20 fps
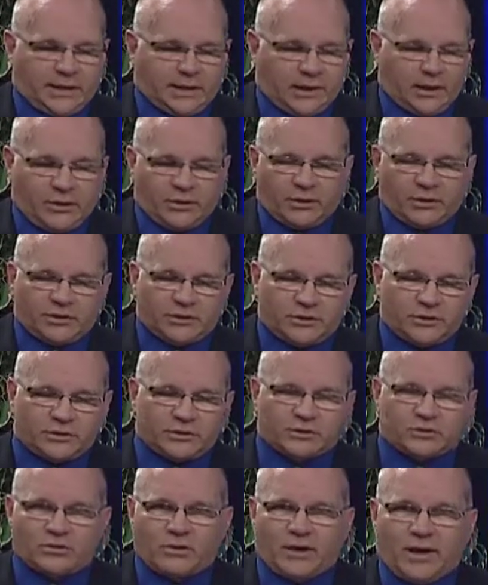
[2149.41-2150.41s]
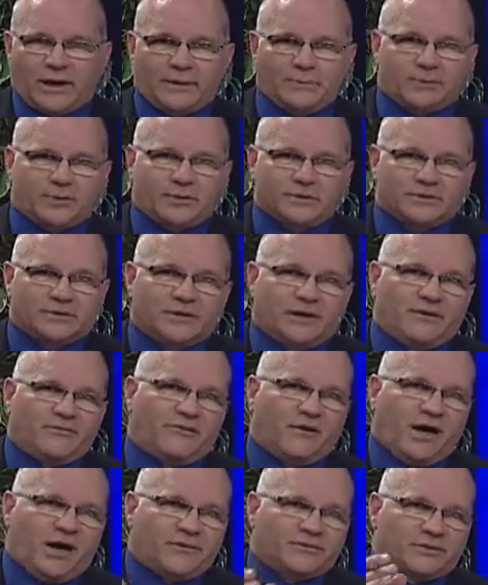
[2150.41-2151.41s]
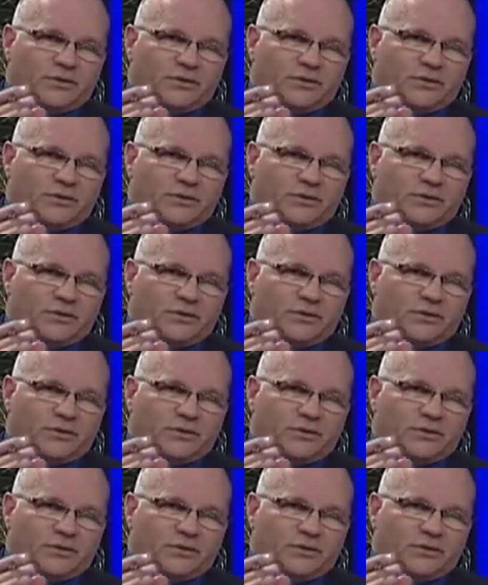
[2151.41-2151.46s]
Larry Lanoue's trying to pull stuff off.